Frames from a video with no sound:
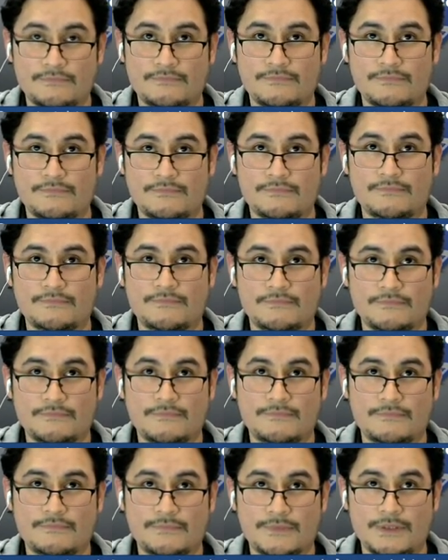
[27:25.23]
man, for putting this
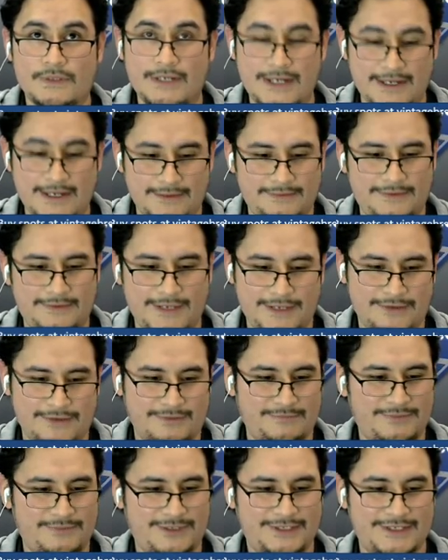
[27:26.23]
all together. All right, thank
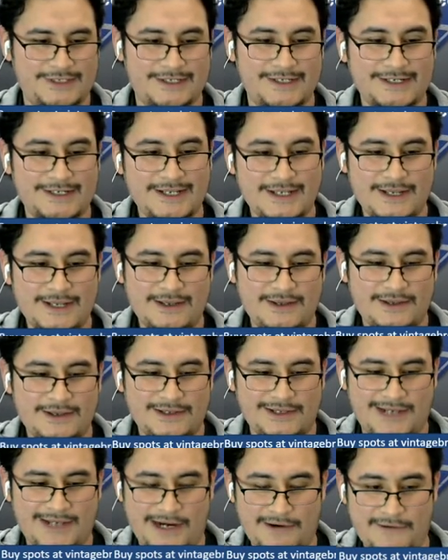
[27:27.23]
you, appreciate it.
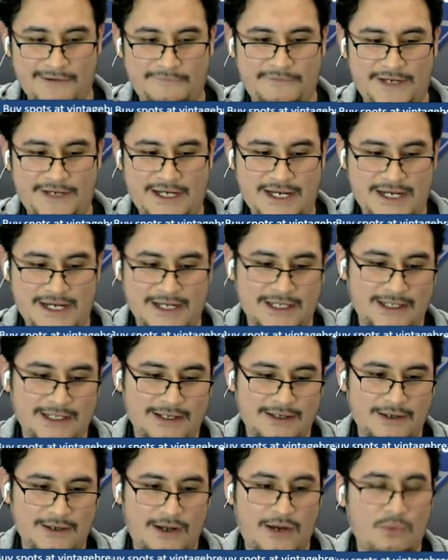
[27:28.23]
Gary V,
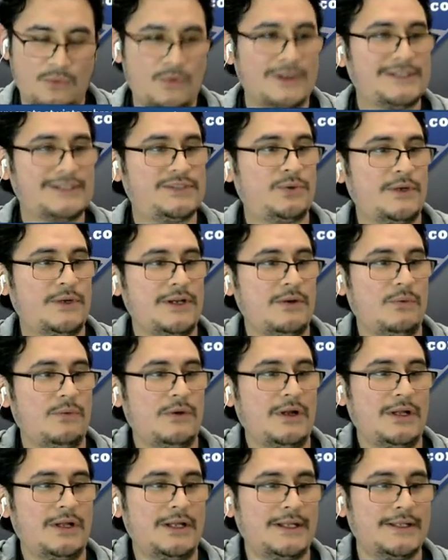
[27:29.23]
uh,
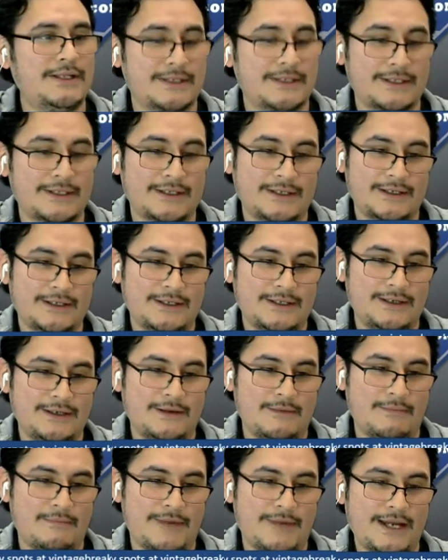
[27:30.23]
121,
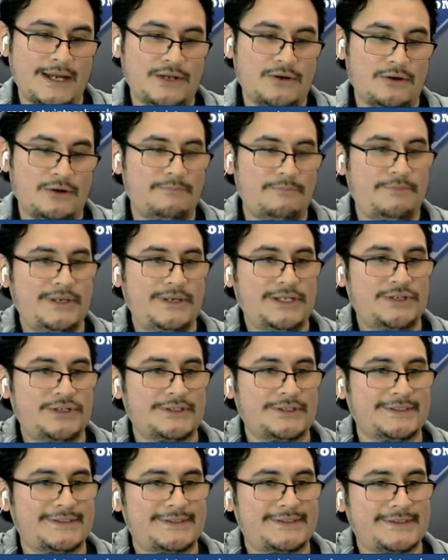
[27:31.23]
Mickael
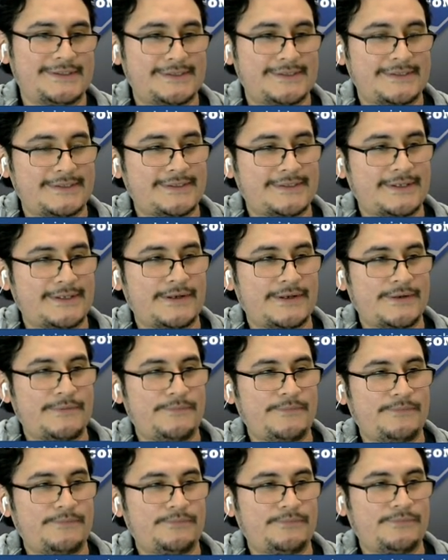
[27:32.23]
Pietrus.
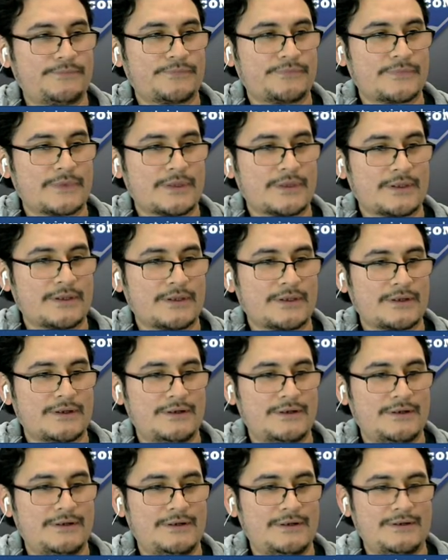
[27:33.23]
He was yeah. a
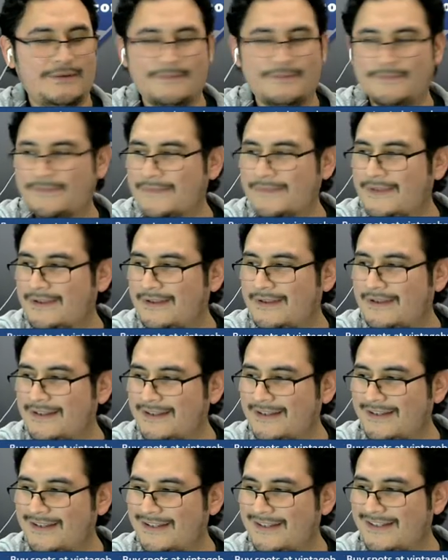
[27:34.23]
decent ball player for a
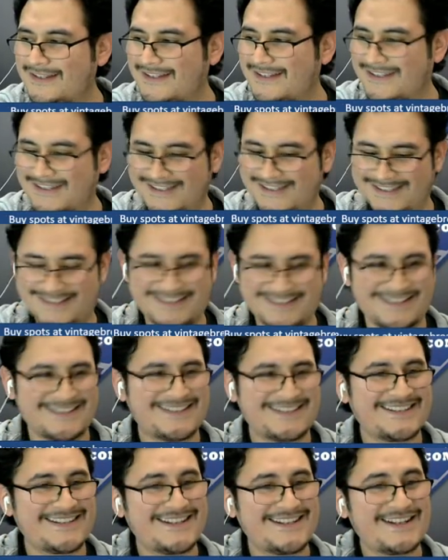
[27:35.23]
little bit, Dougie.
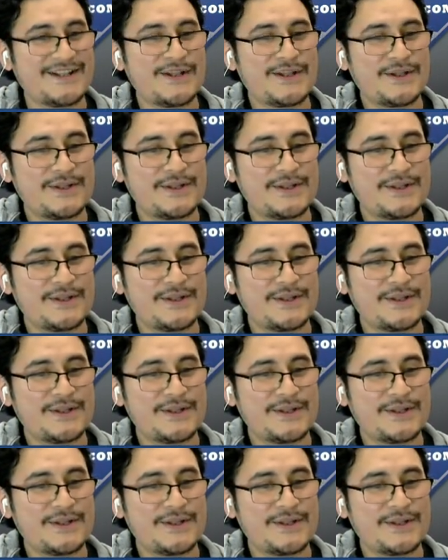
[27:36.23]
Thought yeah. he had some